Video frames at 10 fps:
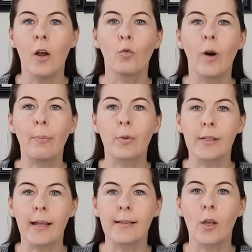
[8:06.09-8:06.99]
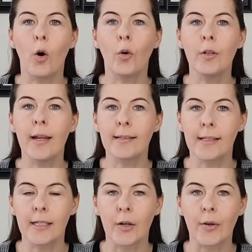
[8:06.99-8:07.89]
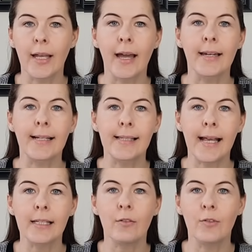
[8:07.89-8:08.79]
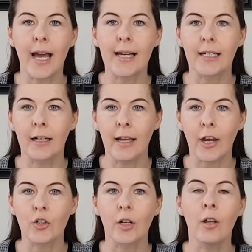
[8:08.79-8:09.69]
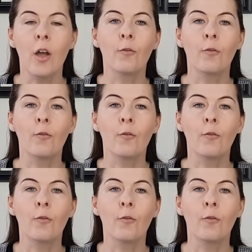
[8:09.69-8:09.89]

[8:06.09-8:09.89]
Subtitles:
represents unnecessary and excessive data collection